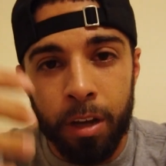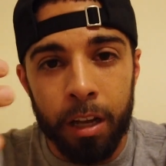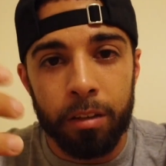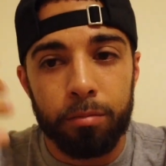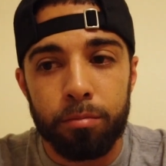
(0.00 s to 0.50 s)

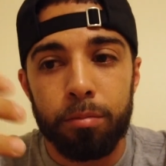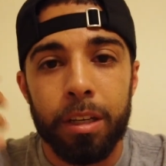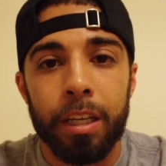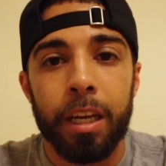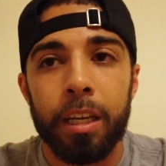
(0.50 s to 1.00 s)
kind of
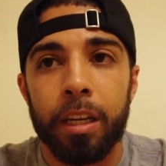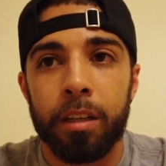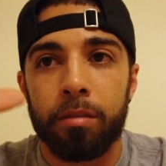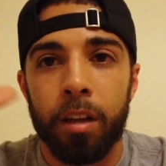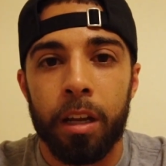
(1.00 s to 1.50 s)
mitigate
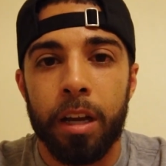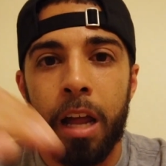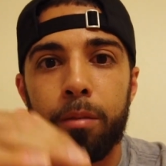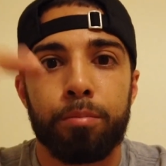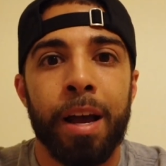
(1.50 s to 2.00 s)
and
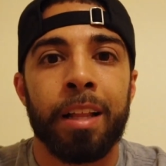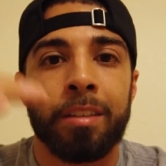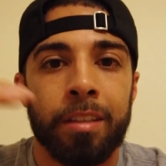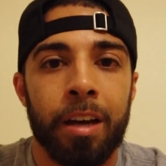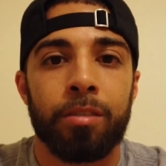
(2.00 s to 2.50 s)
kind of
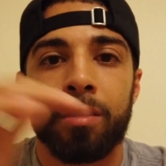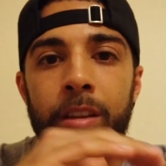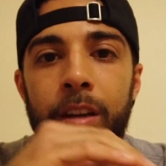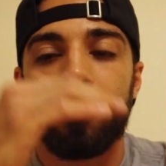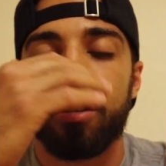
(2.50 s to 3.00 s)
balance out and
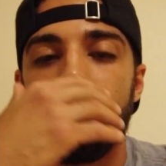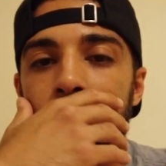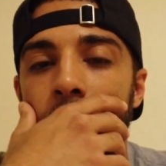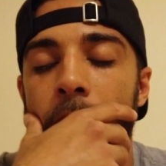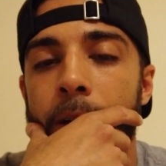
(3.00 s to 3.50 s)

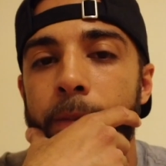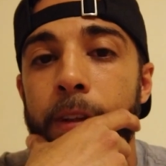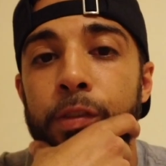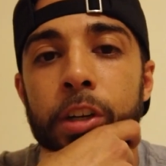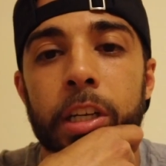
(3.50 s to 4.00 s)
leverage
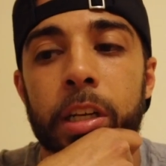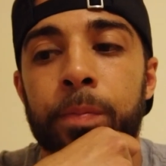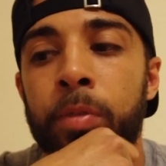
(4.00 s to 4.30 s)
the training.